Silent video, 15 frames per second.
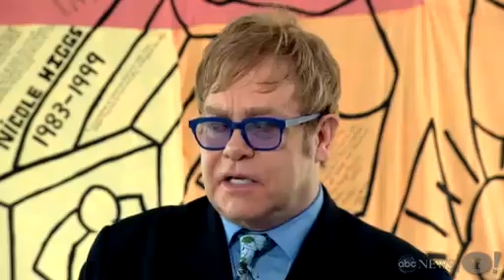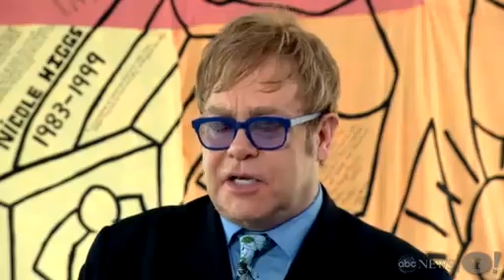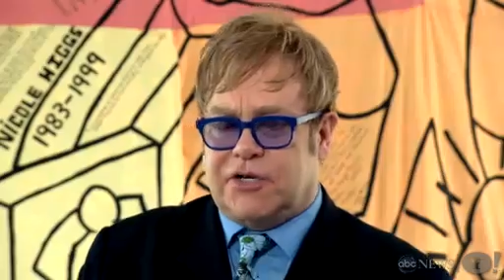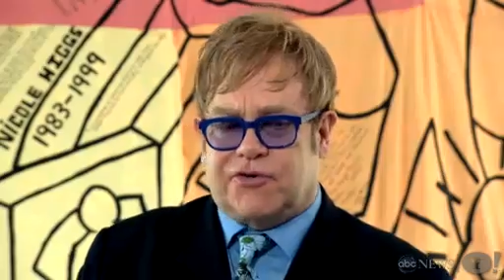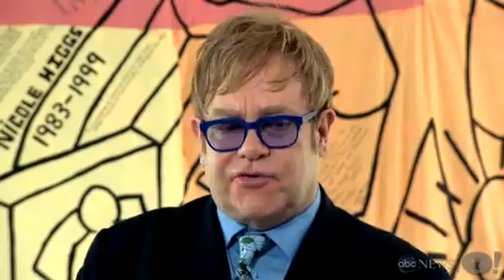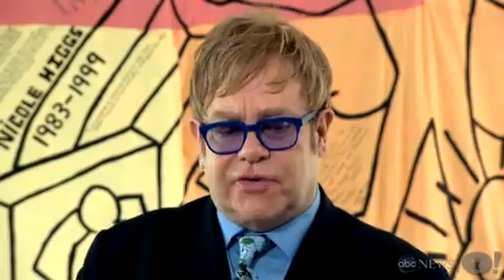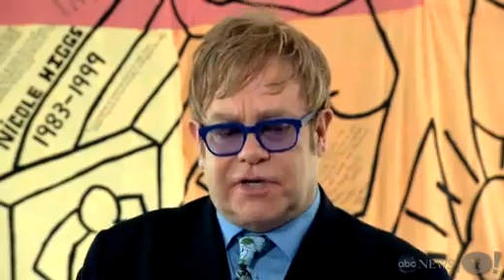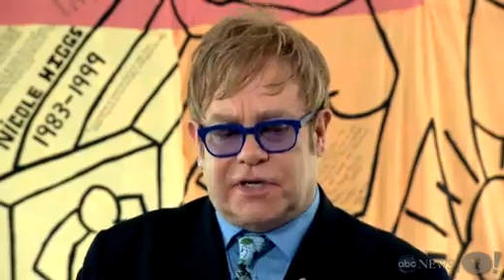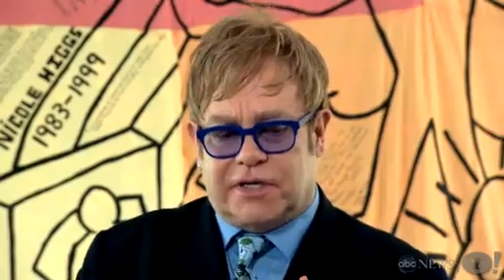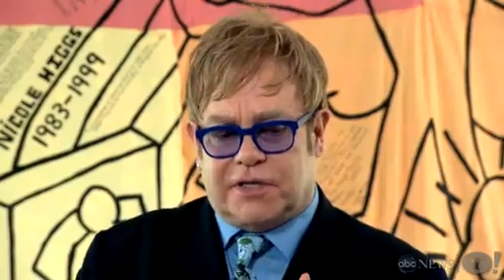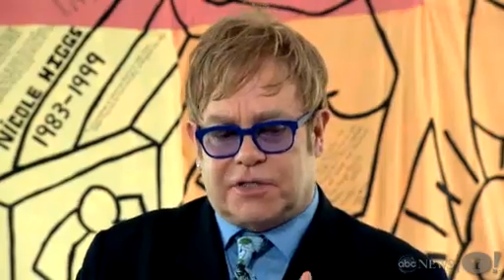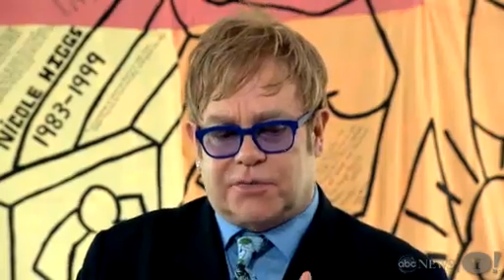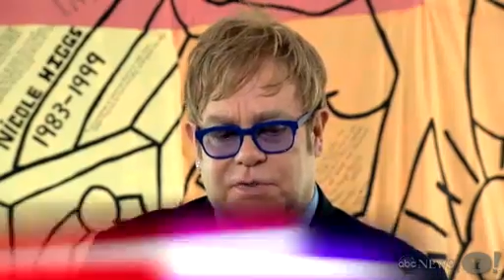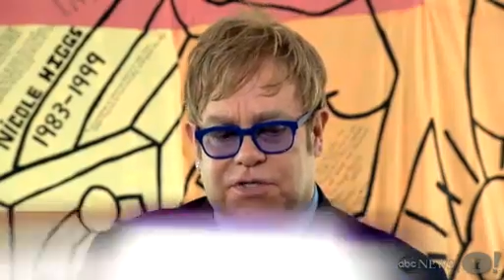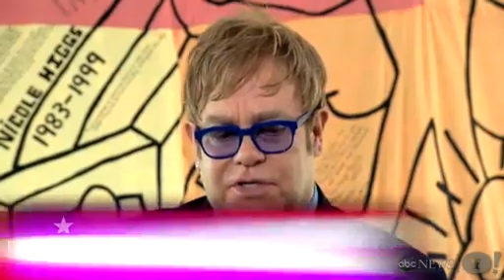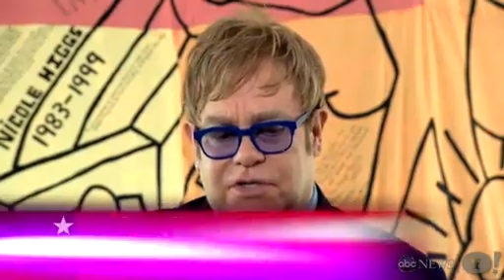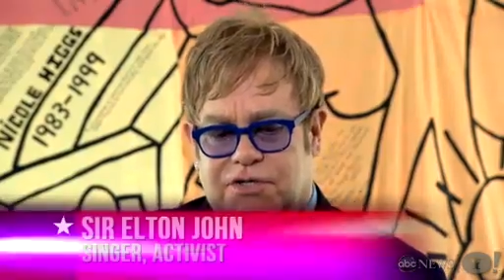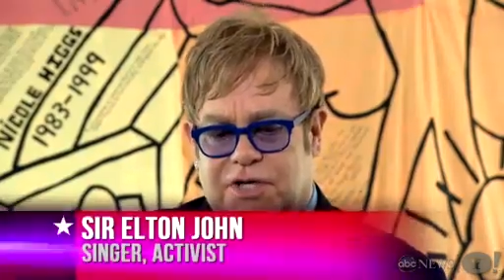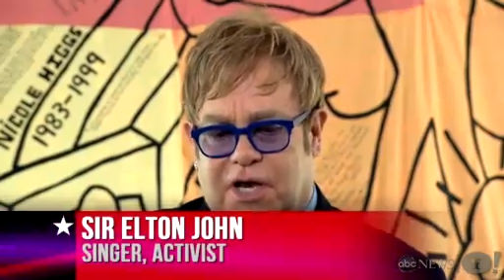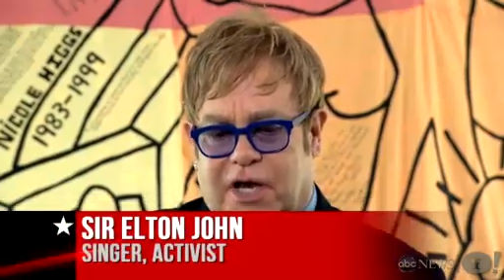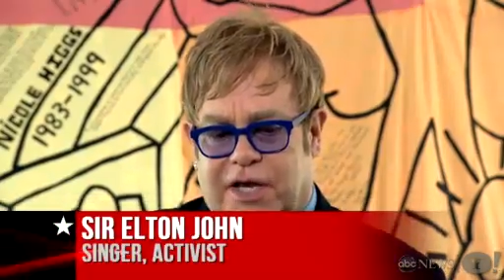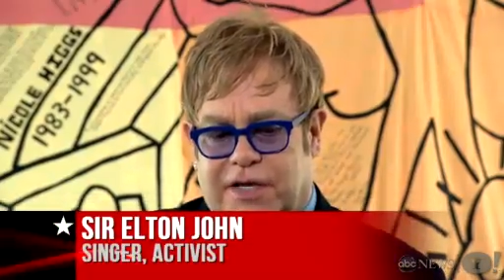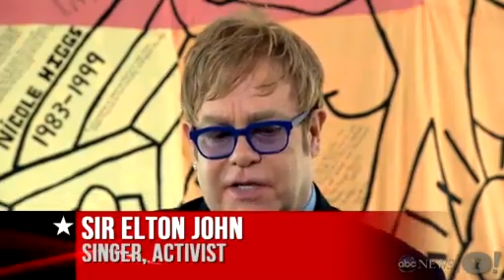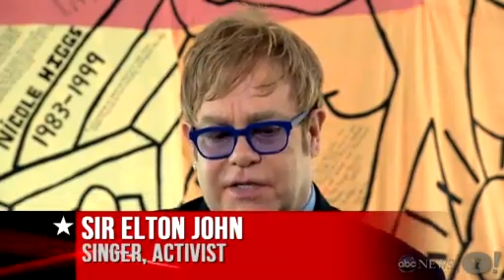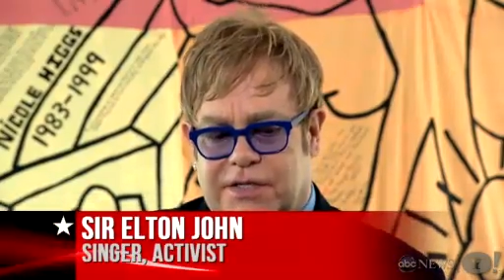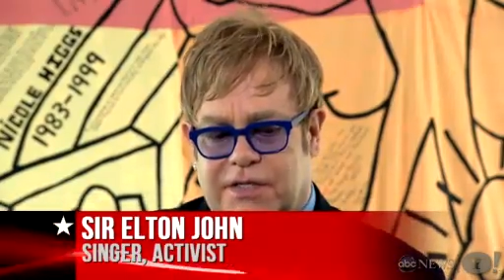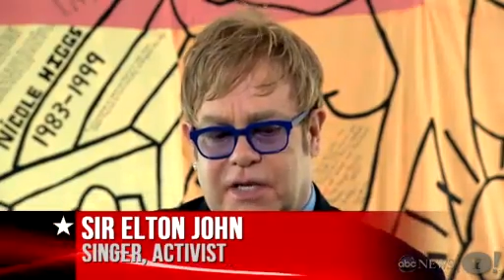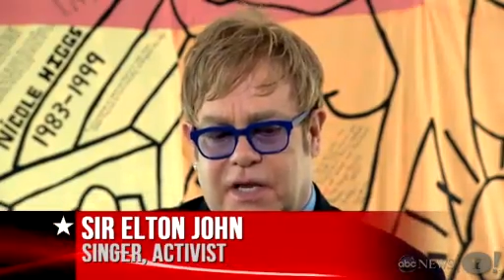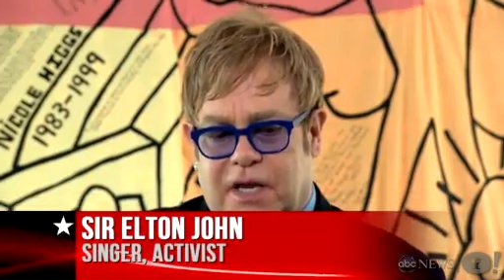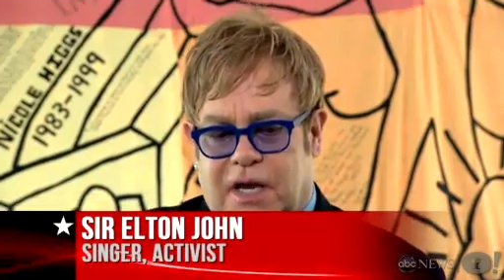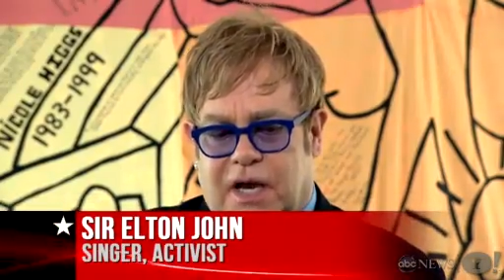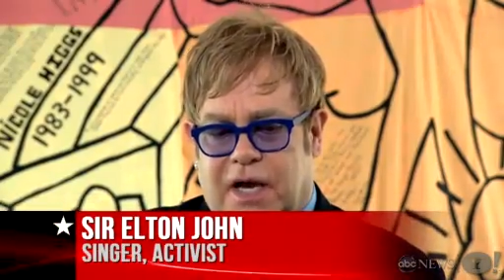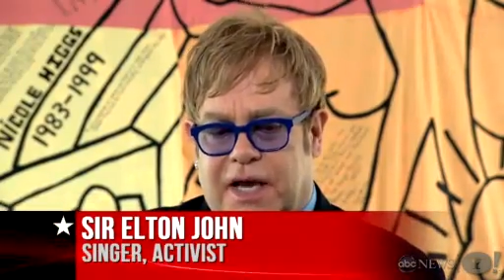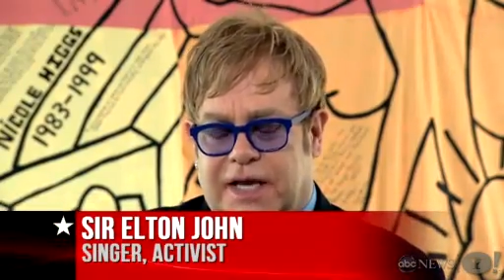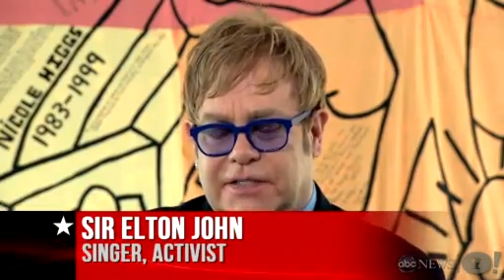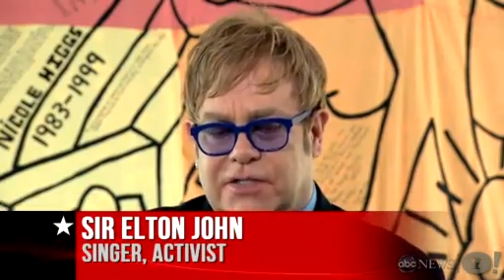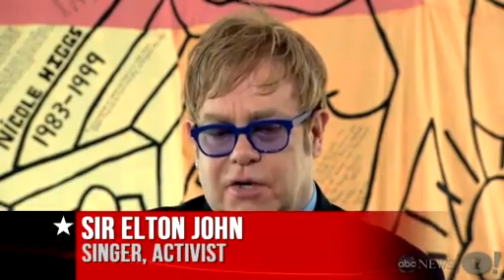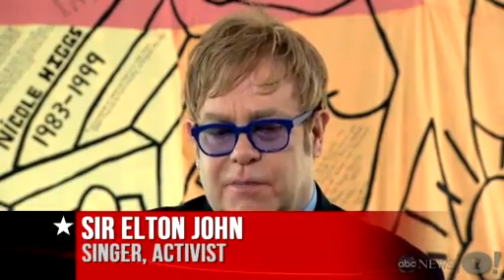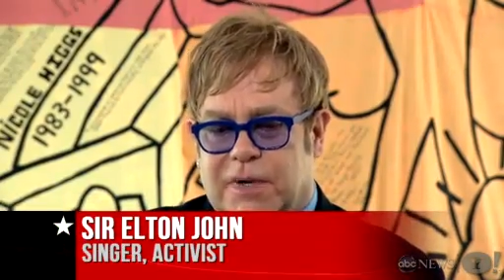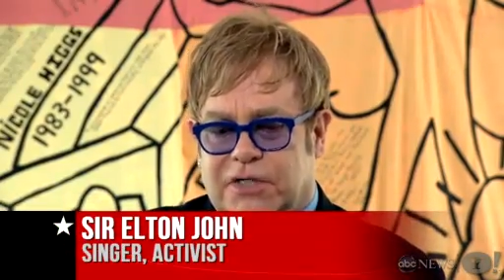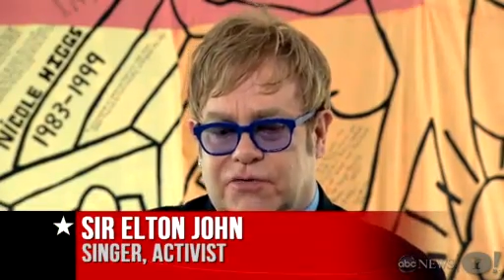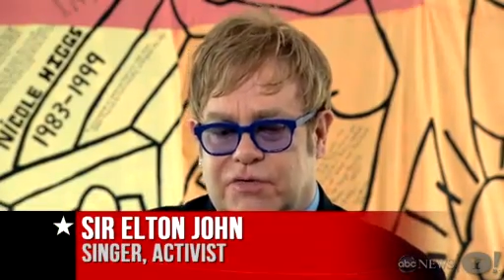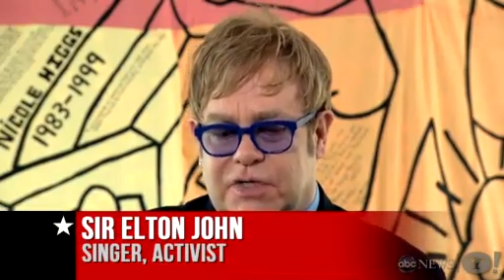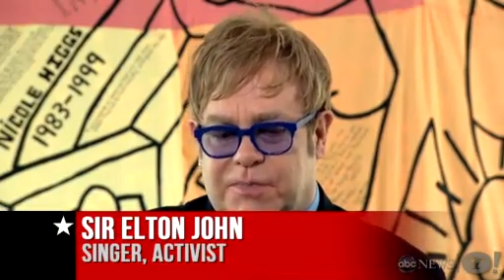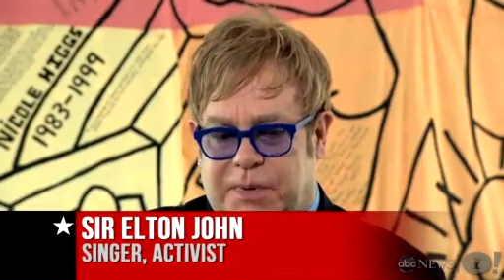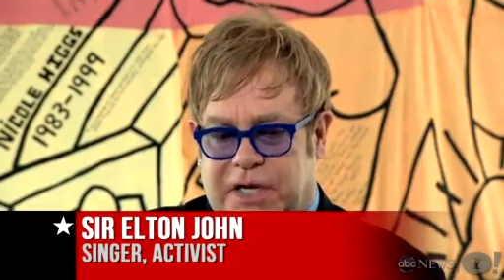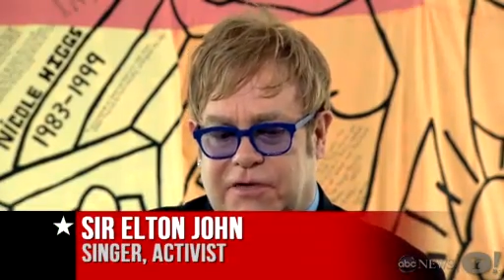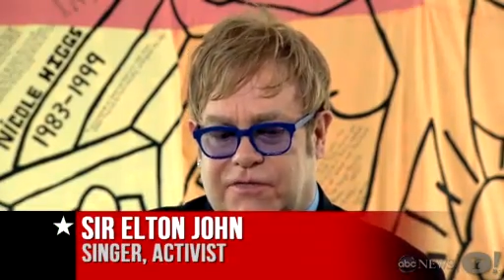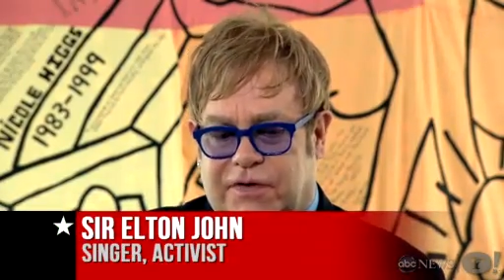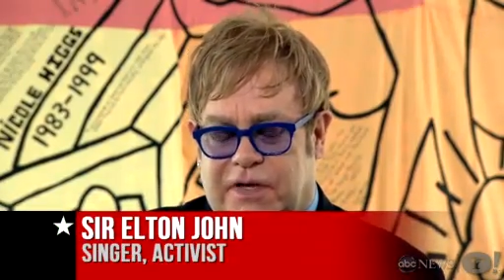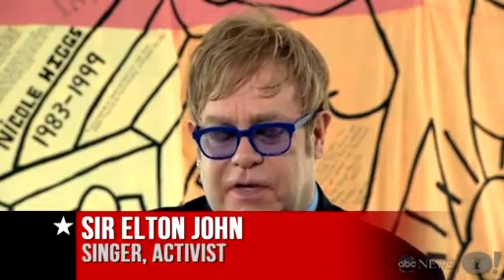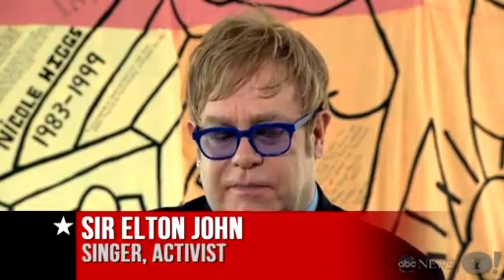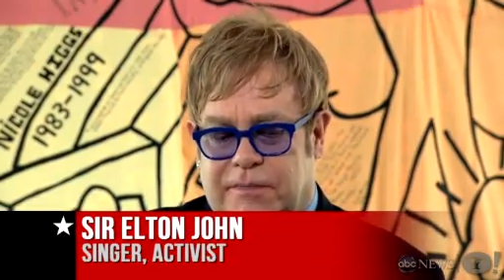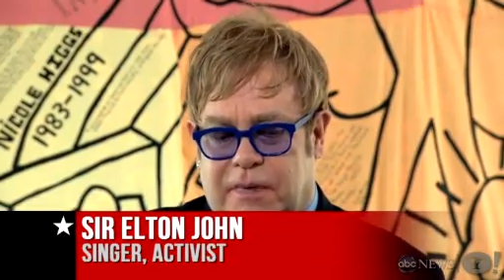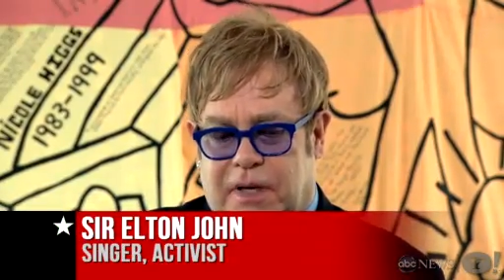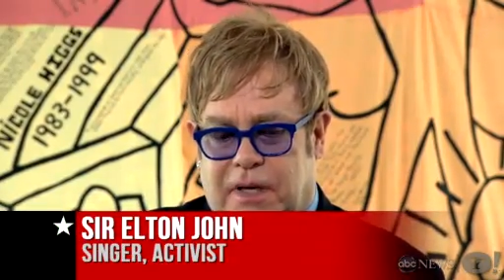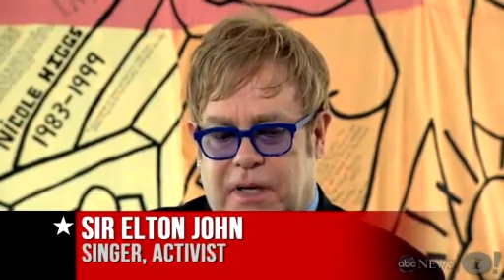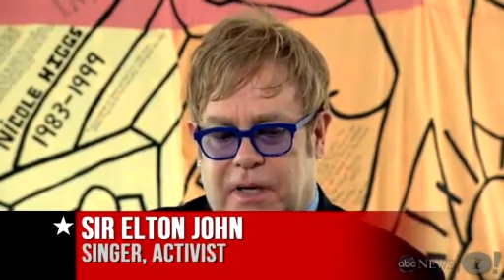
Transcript: He treated us with such kindness. I had so much respect for him,